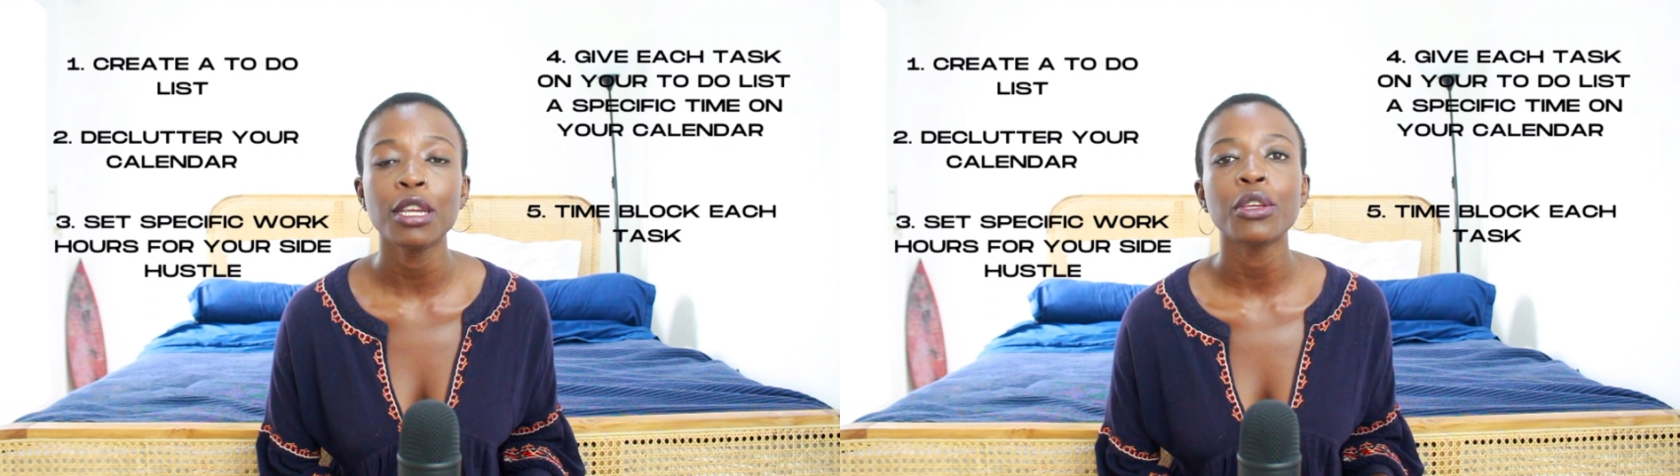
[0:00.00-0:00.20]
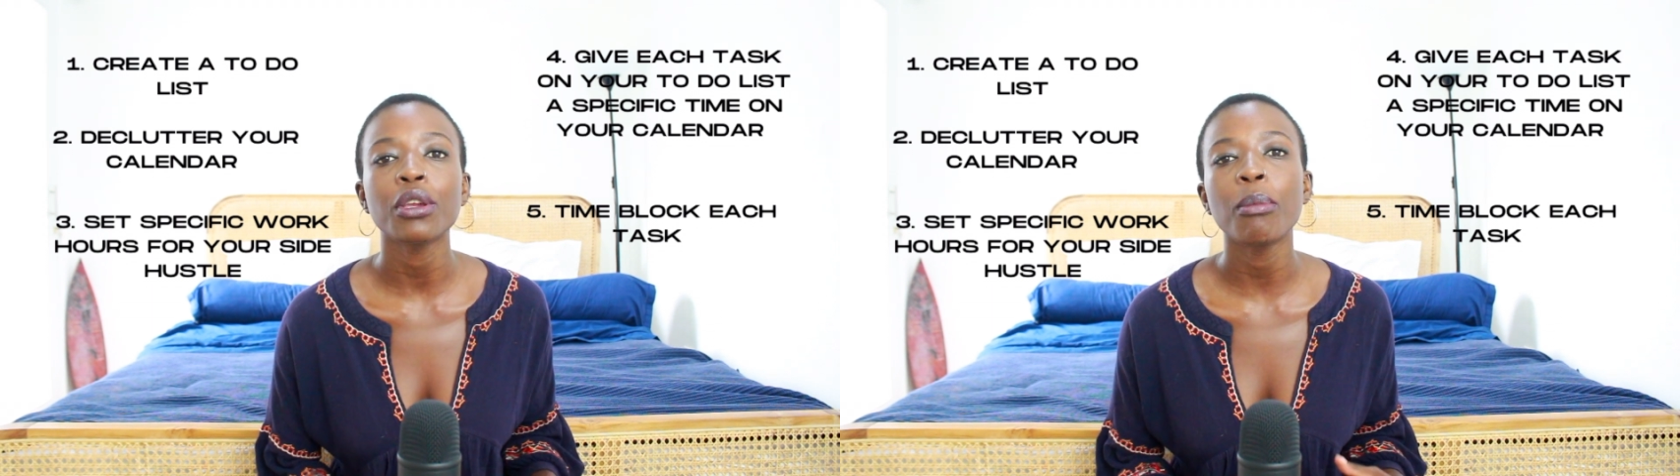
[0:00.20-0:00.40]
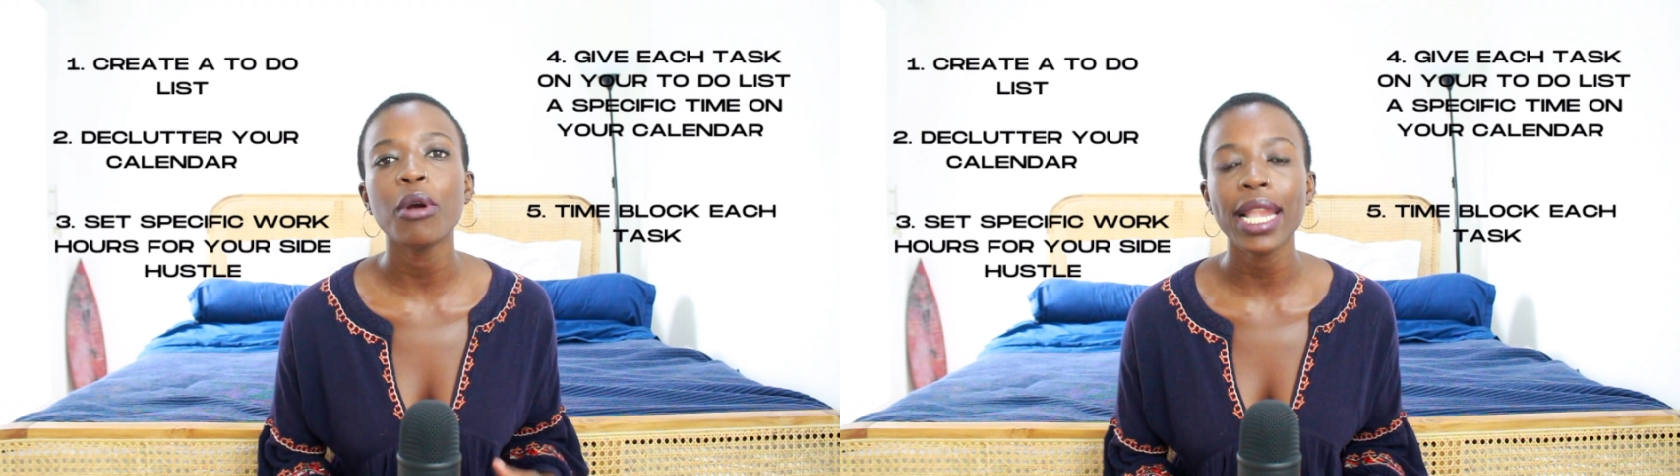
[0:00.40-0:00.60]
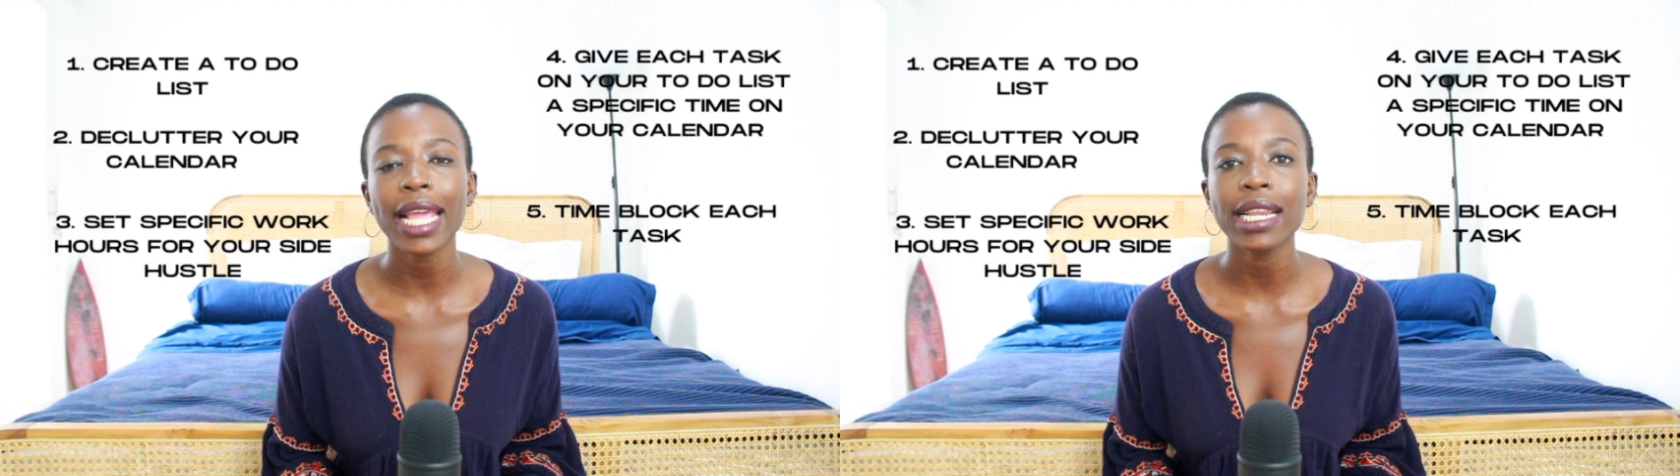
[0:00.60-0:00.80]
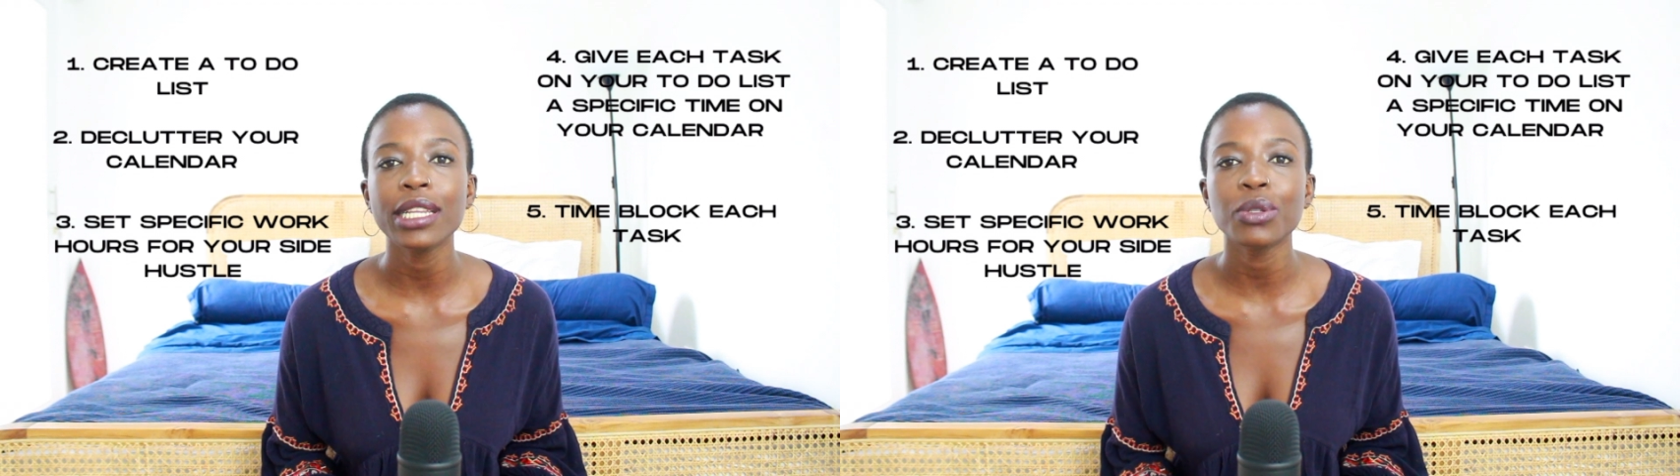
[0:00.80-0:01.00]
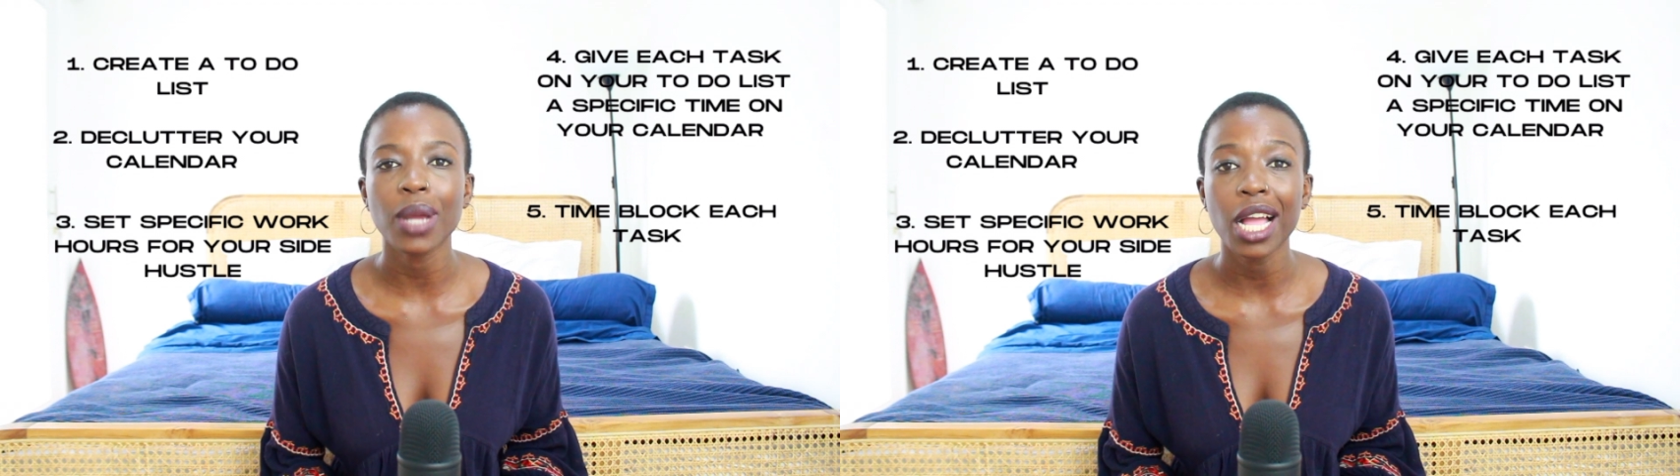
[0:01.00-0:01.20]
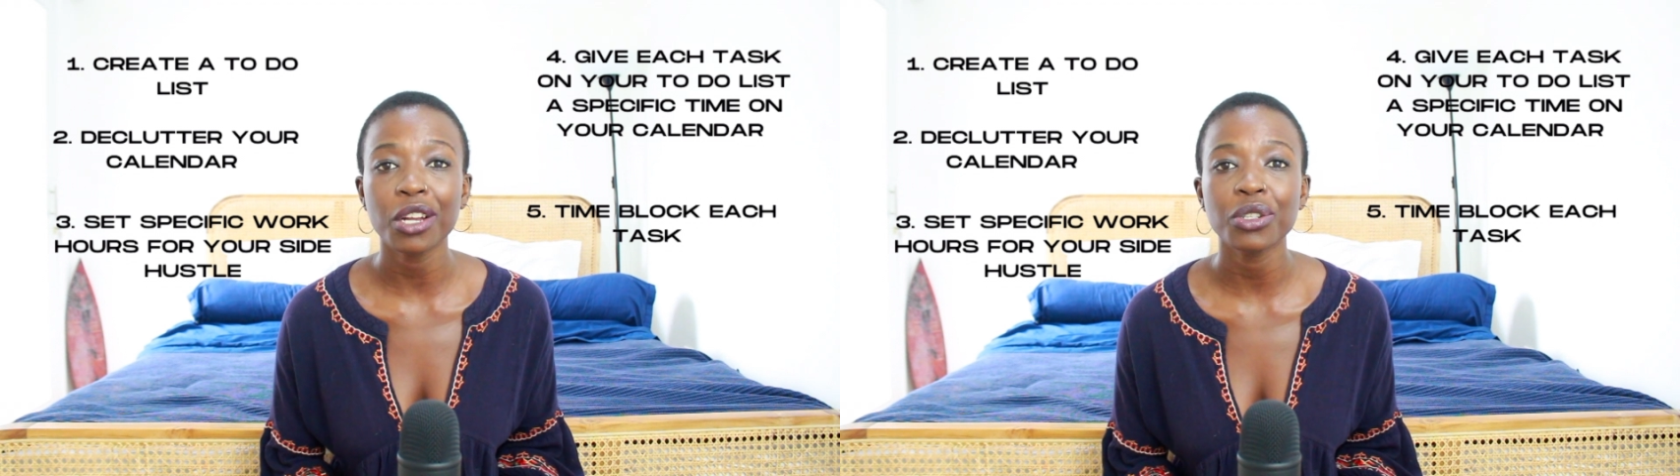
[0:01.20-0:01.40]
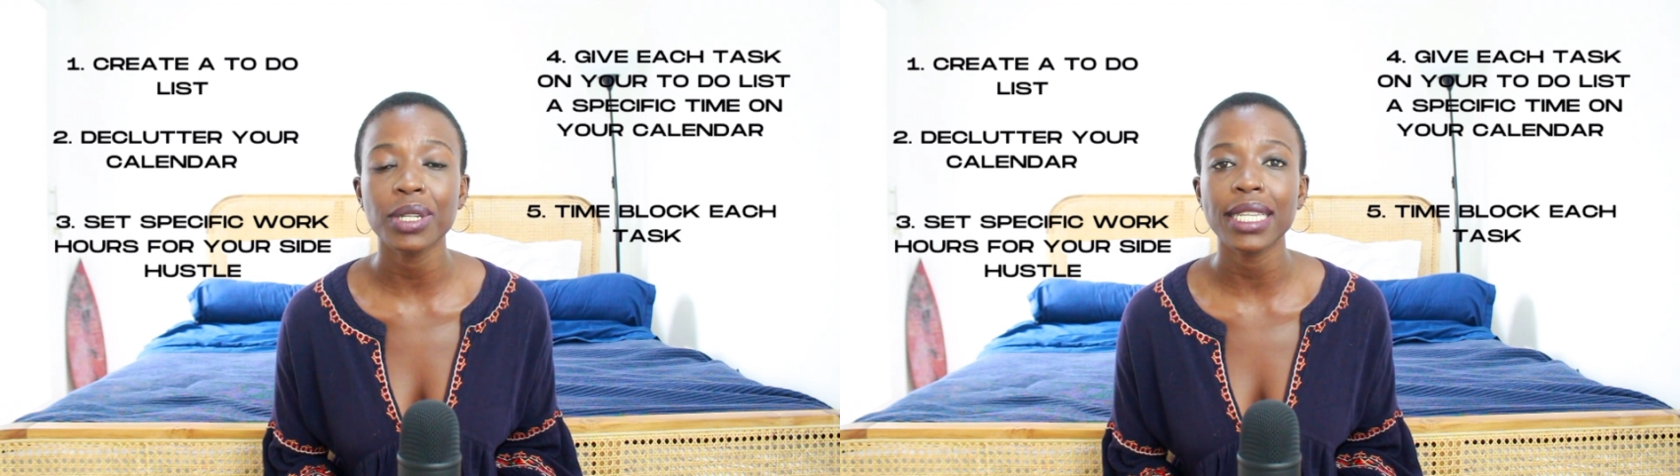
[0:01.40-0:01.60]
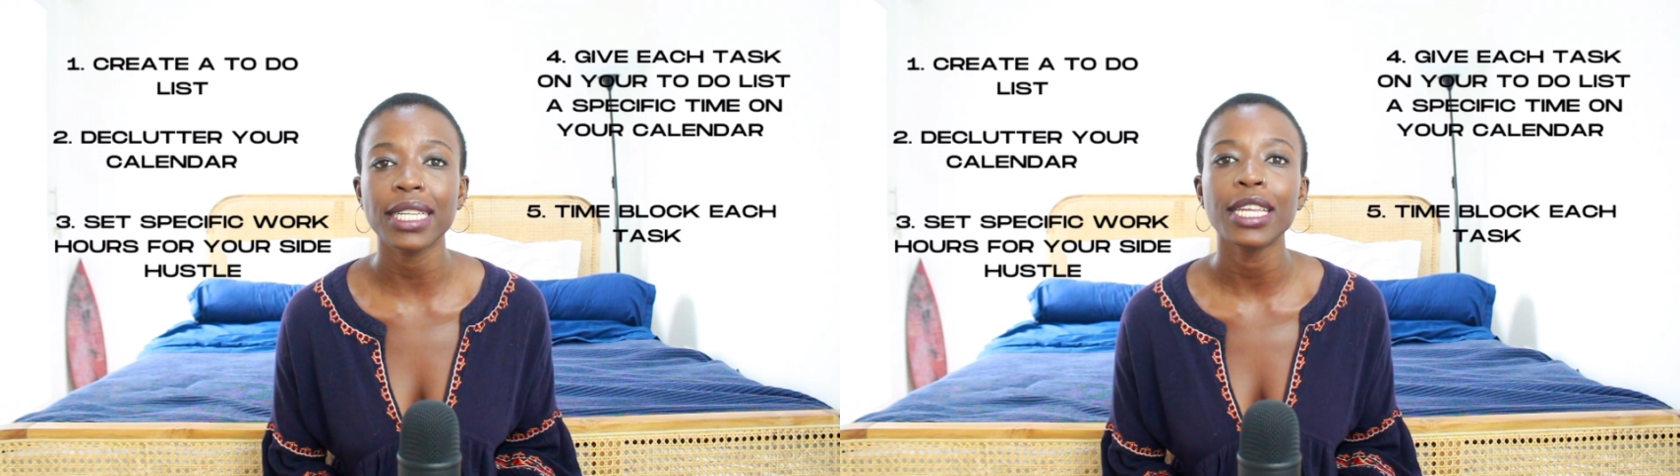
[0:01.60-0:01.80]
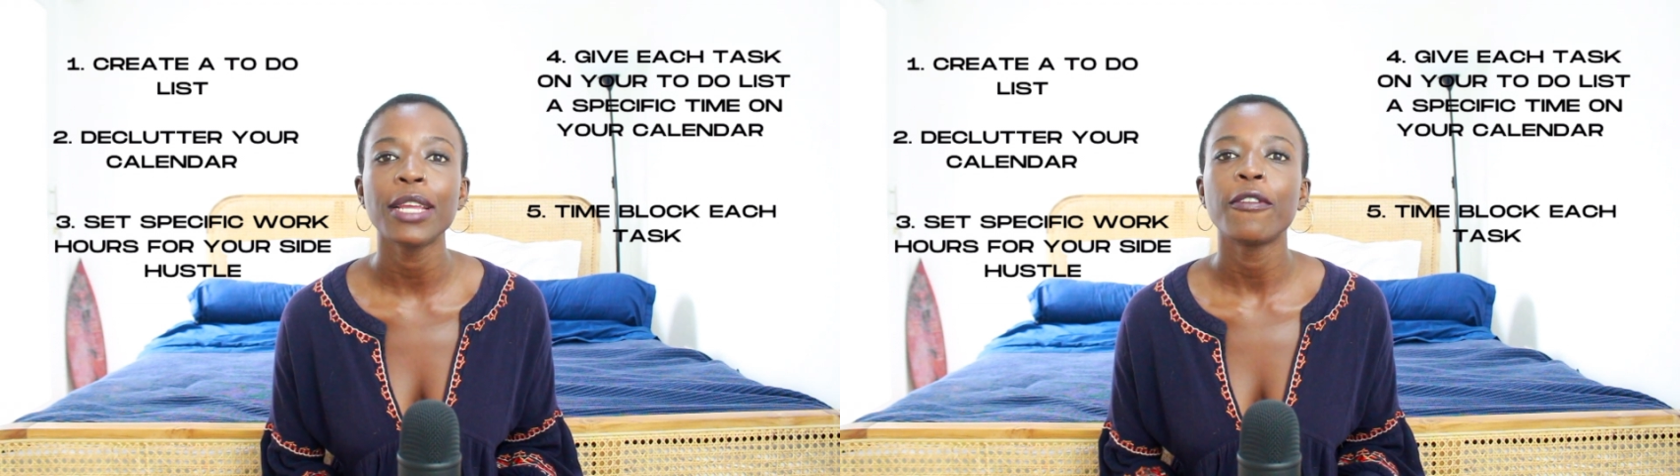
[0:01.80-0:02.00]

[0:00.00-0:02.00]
you're more likely to actually